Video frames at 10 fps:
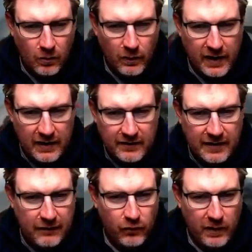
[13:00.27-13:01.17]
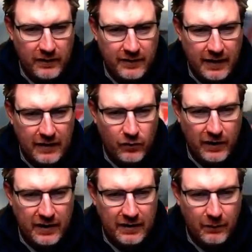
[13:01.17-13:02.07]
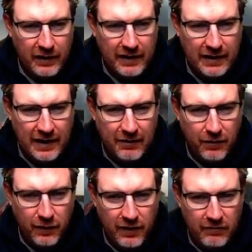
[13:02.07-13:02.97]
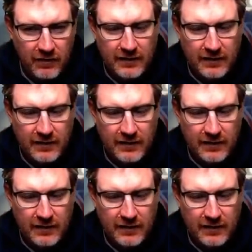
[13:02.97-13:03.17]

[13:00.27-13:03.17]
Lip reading: we're going to save 20 seconds. We can, in theory,